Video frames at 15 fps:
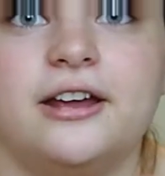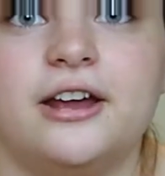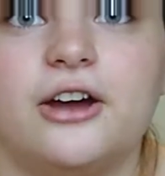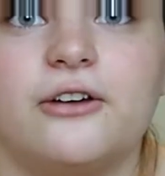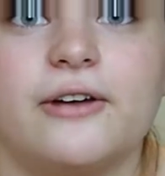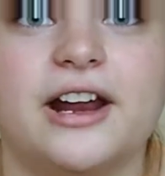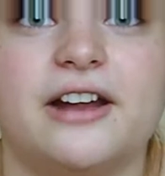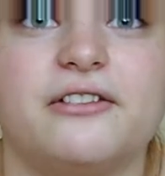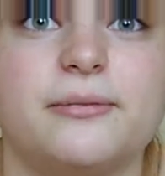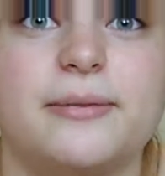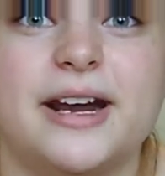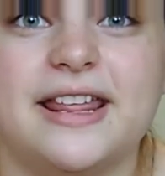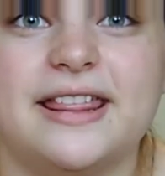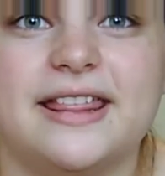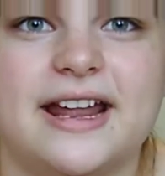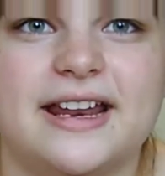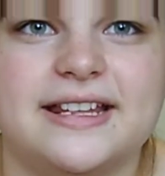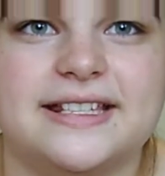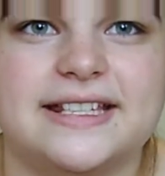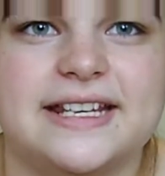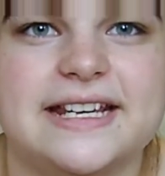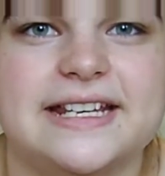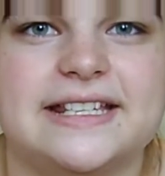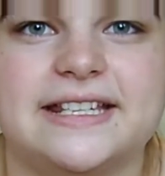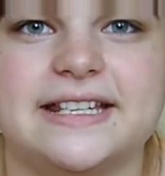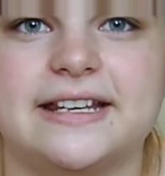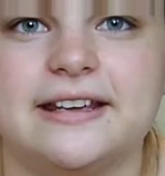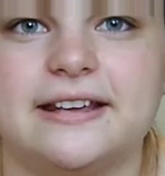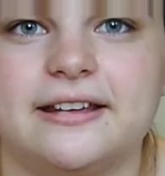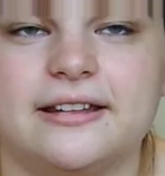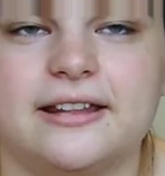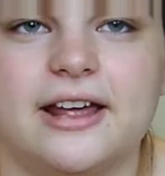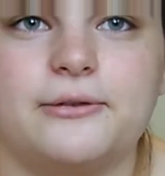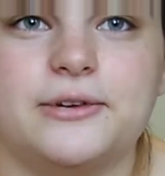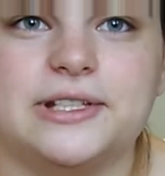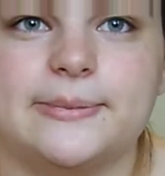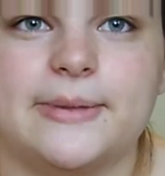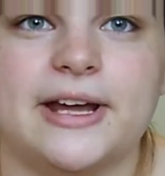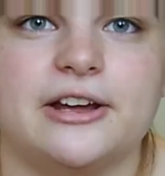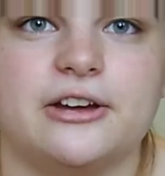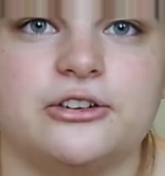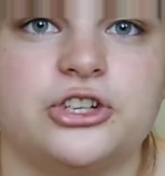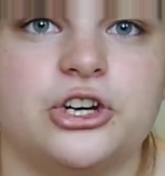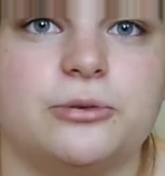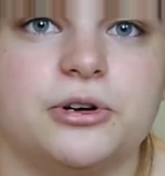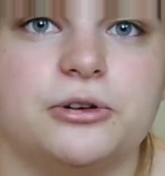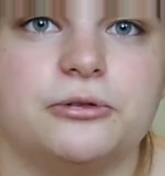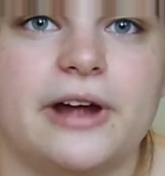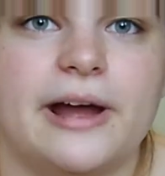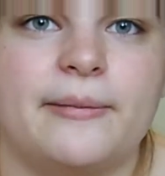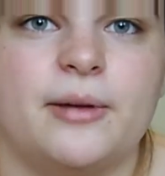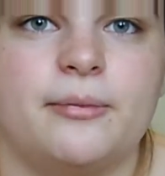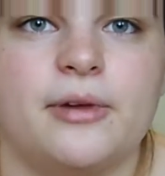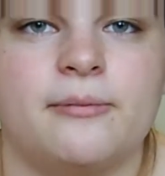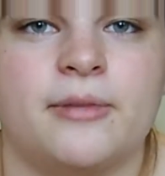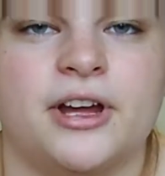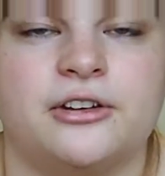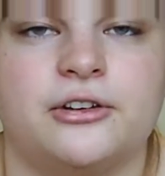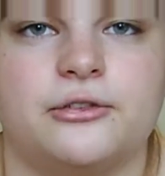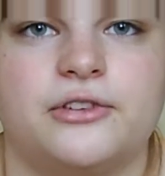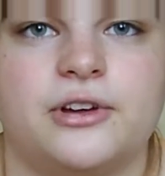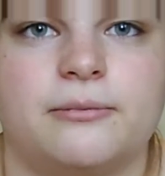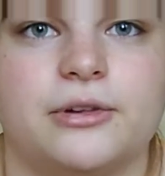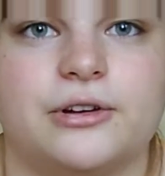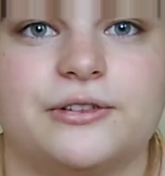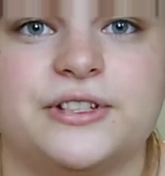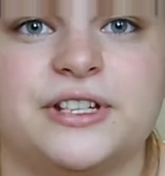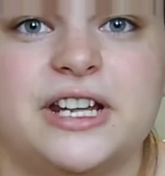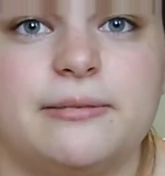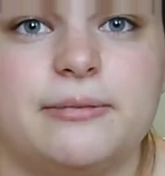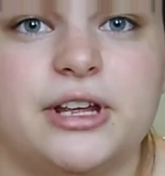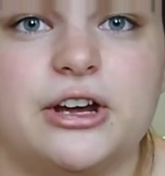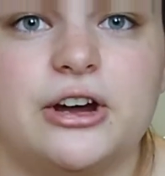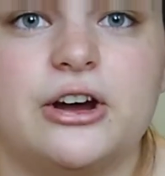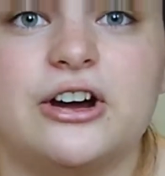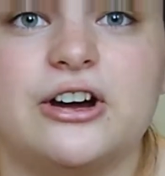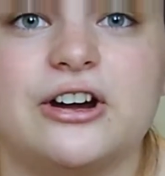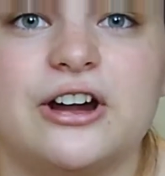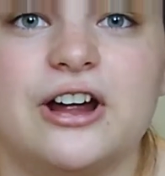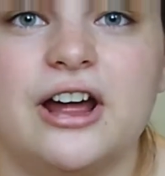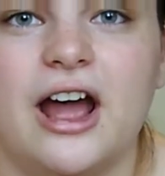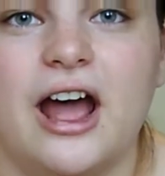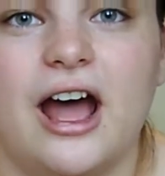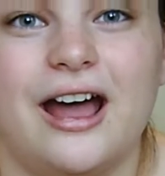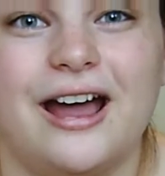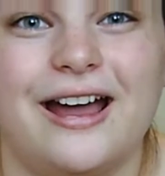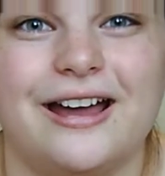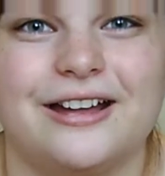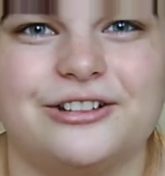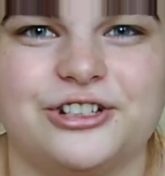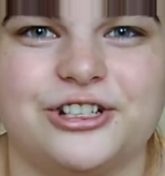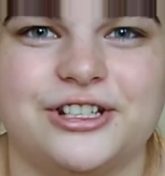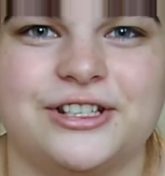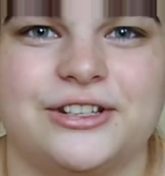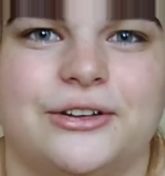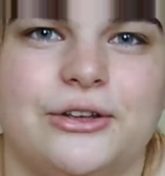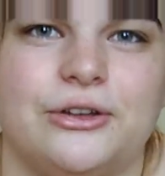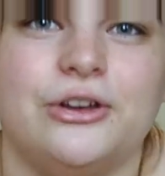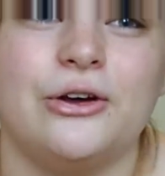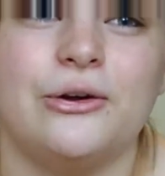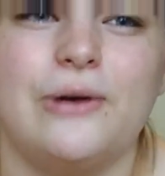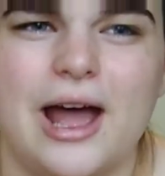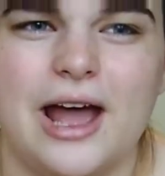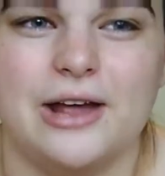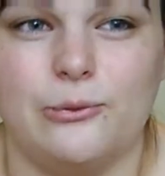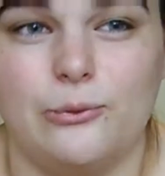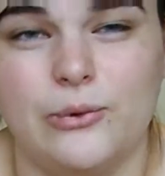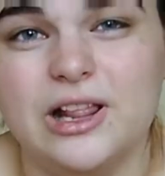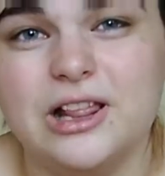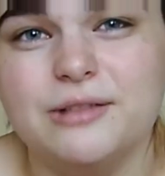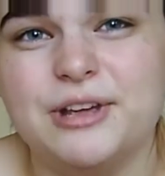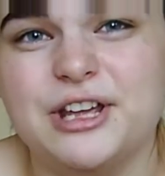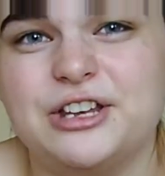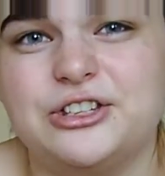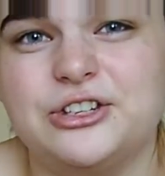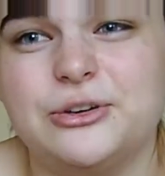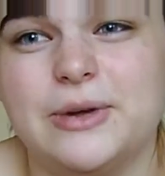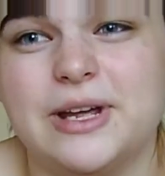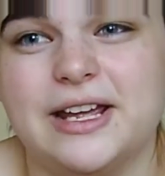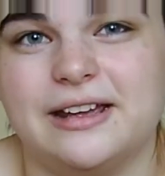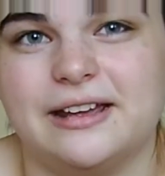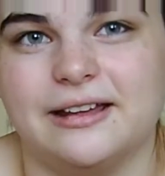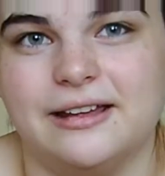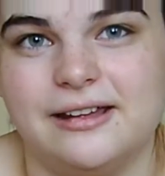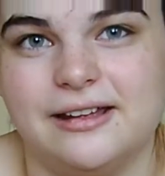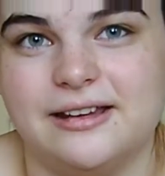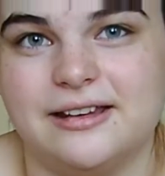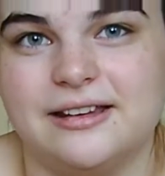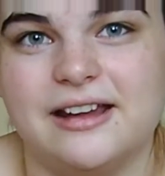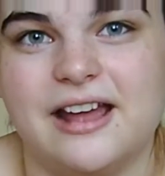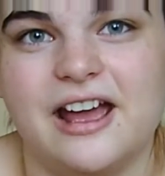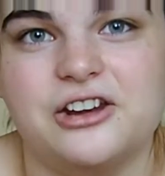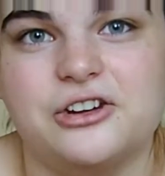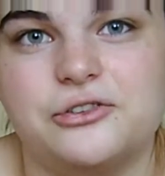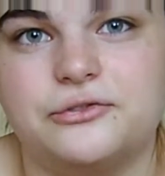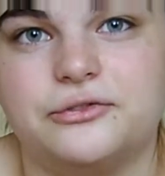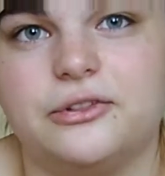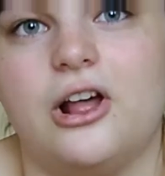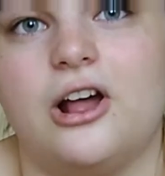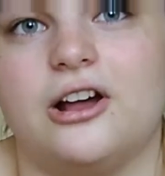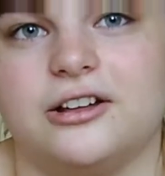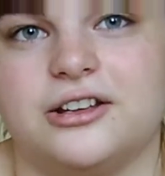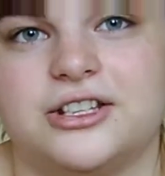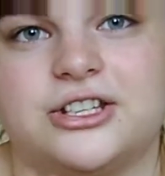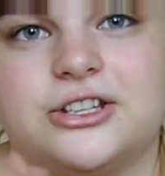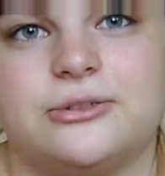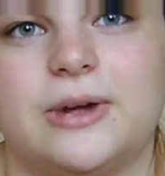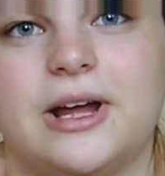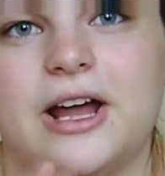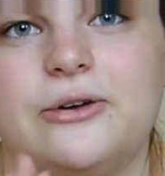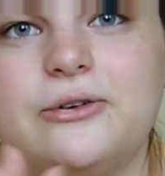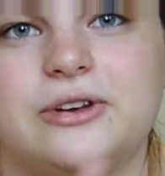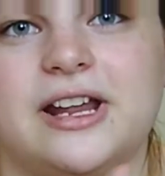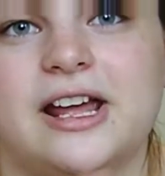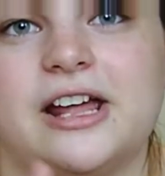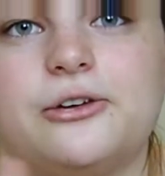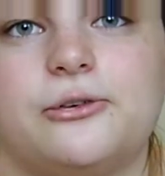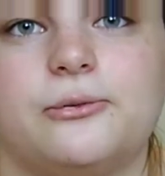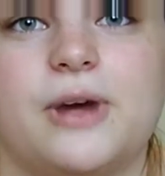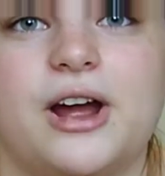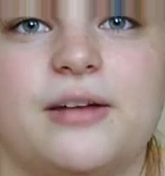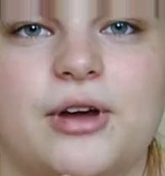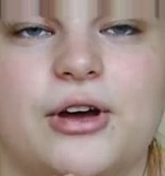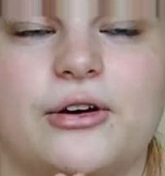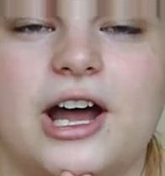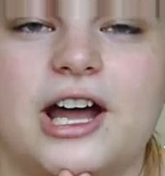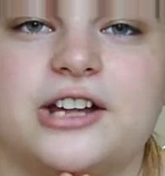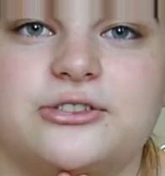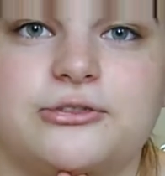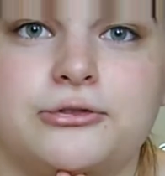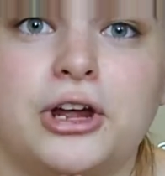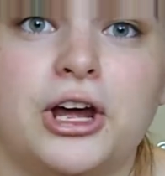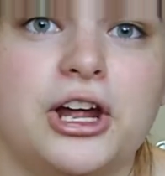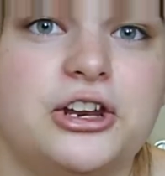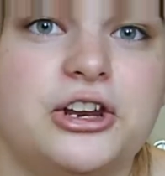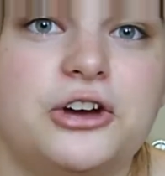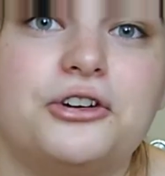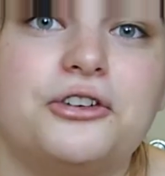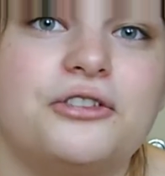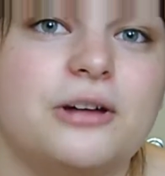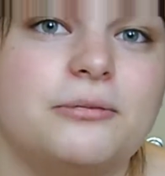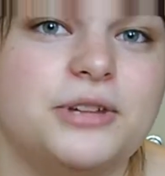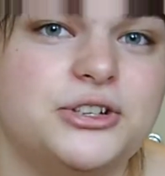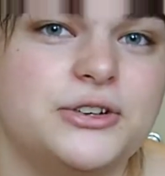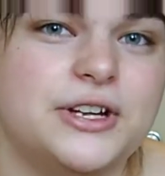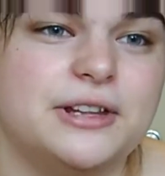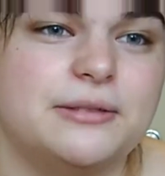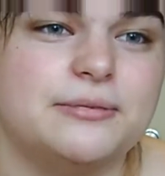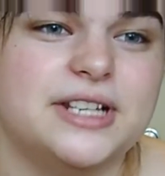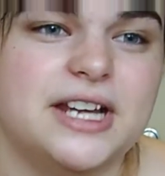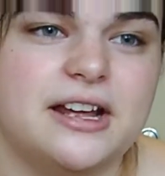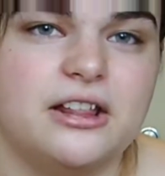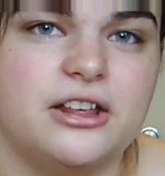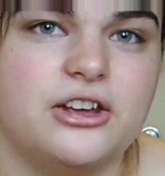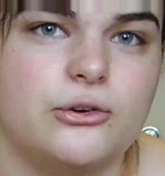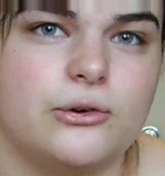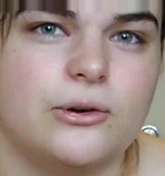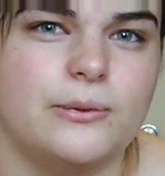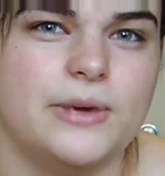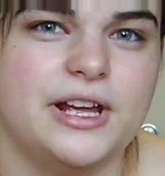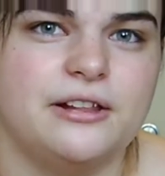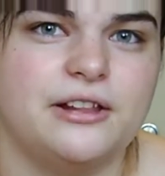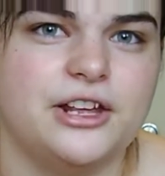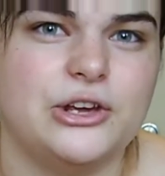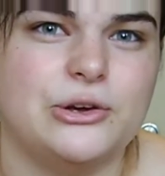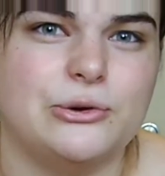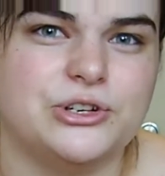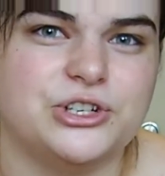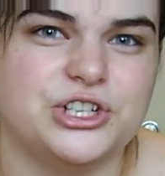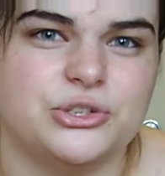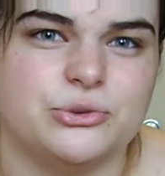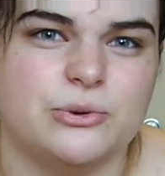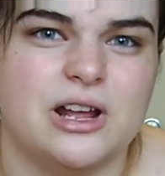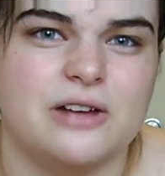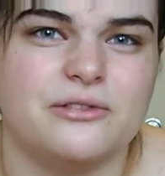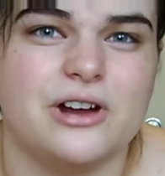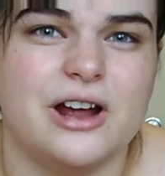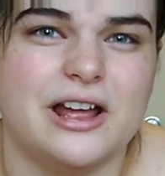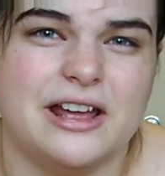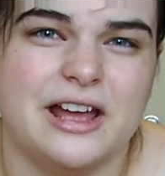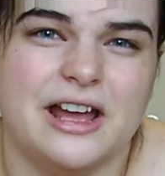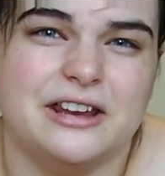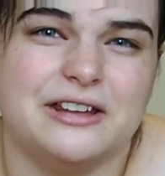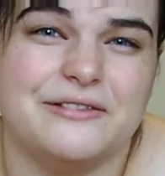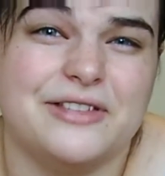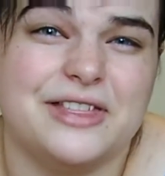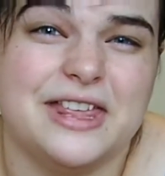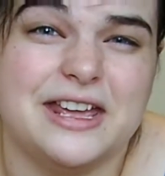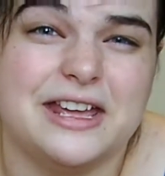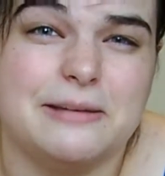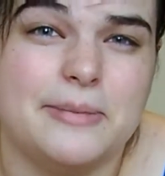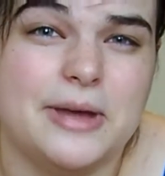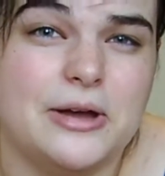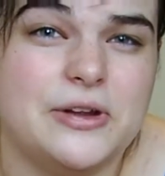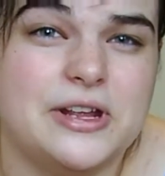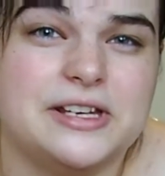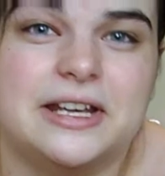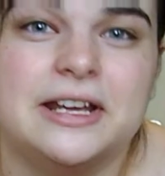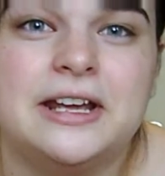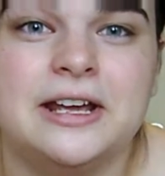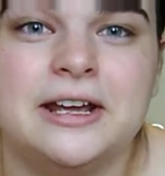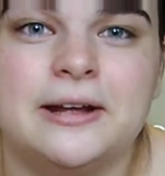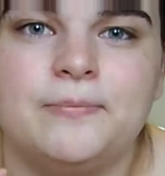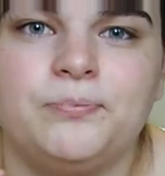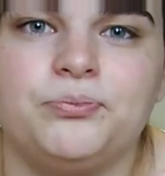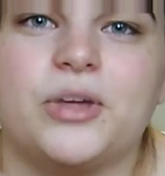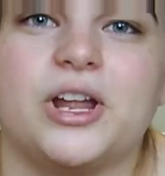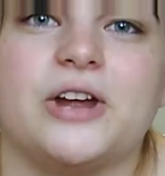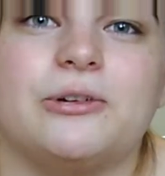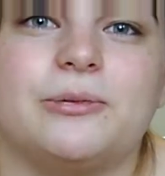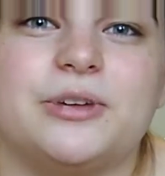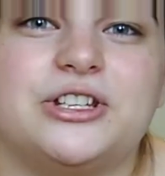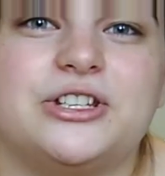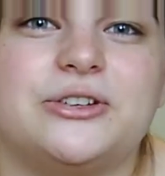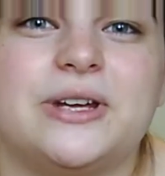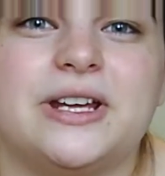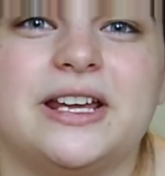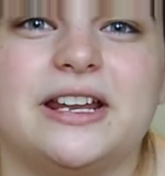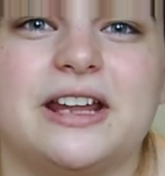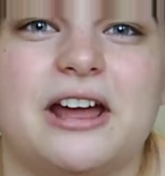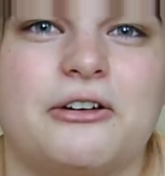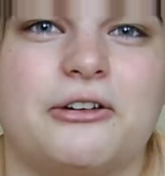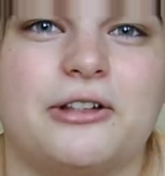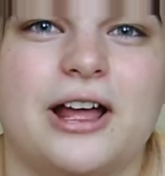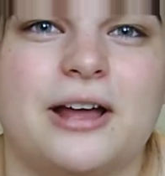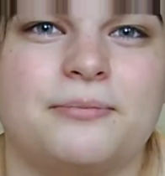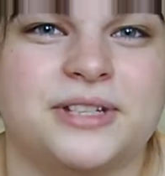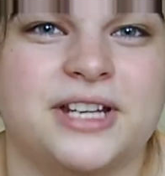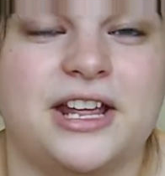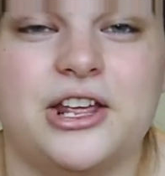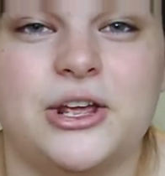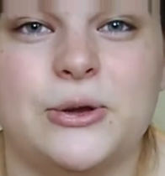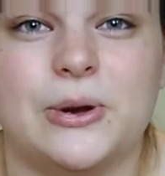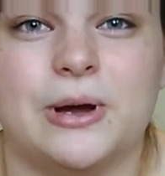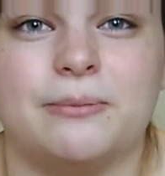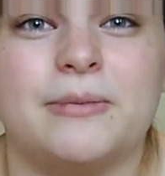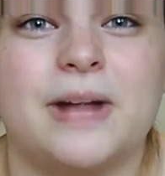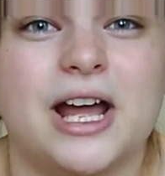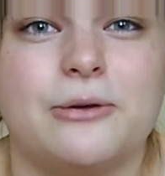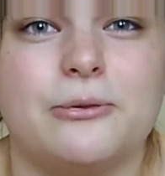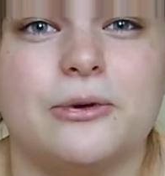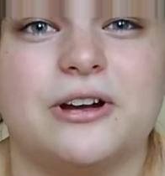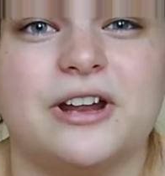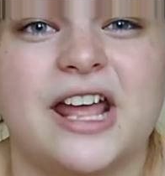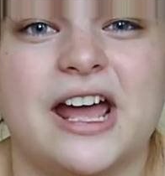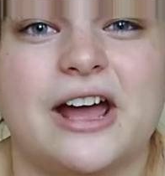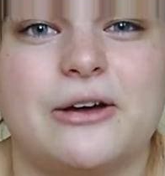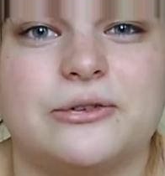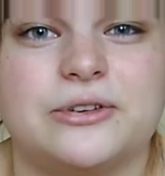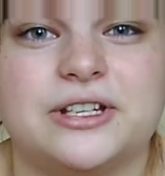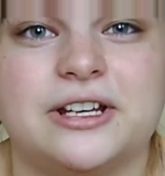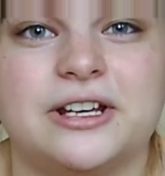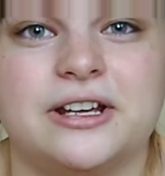Alright everybody, that is it. That was my October wrap-up and my November TBR. Just so you know, I will be doing nano vlogs throughout NaNoWriMo. I do not know if I'll be doing them daily or weekly or just whenever I kind of think about it but I will be doing it. I will update you on my word count.